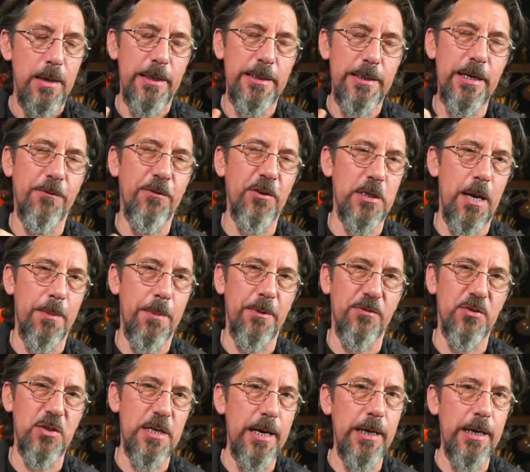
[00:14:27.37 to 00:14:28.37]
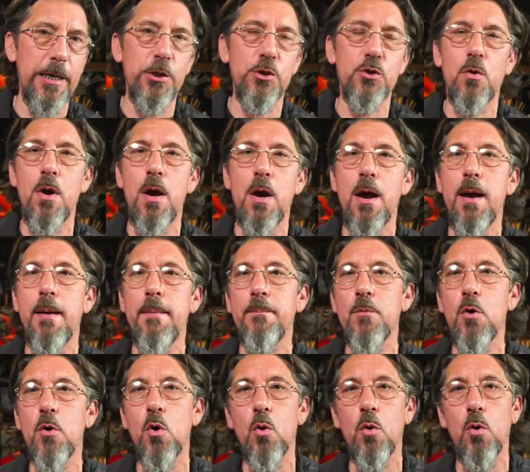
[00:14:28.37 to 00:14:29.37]
a different type of sanding
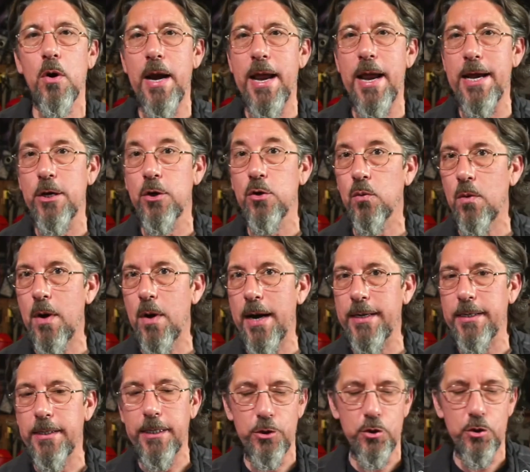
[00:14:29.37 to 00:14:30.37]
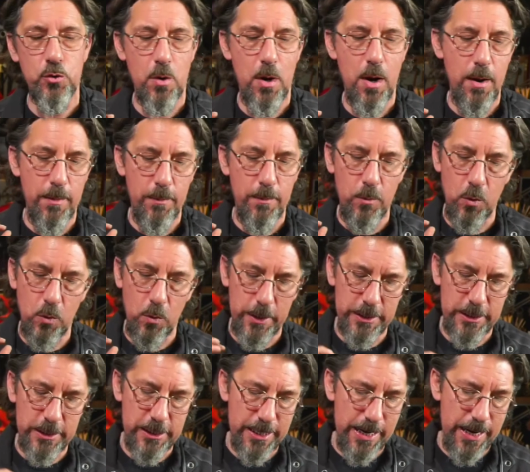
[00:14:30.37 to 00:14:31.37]
drum or a grinding drum
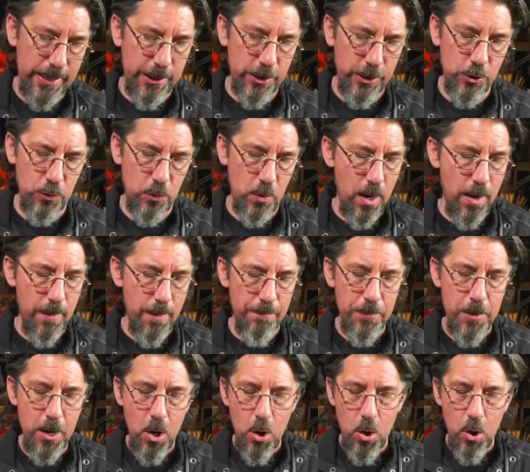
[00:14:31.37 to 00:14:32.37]
or a sanding drum